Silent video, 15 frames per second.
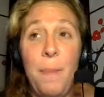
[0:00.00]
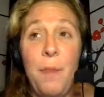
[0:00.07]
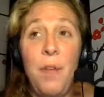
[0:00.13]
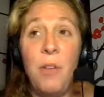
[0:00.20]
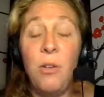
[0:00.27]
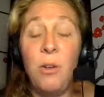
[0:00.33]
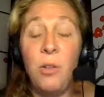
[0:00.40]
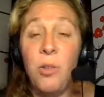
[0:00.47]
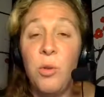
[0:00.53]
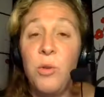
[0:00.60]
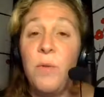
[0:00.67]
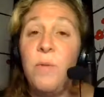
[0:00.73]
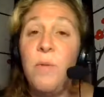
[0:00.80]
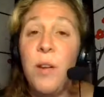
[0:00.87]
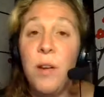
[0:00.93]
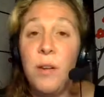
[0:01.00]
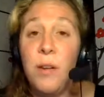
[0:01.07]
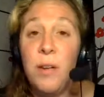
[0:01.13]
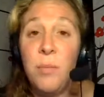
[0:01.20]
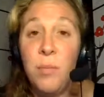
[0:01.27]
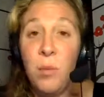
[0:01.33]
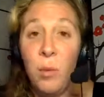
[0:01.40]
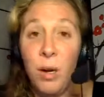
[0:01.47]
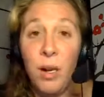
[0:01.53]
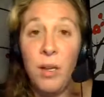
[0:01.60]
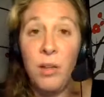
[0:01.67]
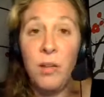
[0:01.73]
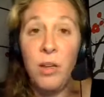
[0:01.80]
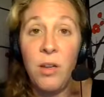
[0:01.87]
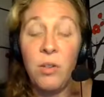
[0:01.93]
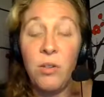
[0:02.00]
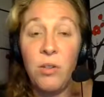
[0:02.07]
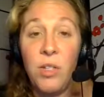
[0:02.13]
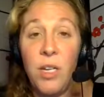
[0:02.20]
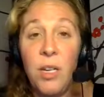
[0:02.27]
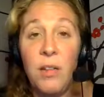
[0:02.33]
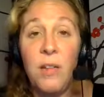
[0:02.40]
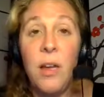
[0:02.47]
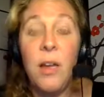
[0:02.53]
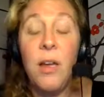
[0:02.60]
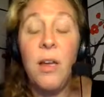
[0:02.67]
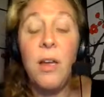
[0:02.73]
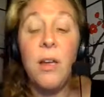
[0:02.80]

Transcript: killer, so it's very important that you understand that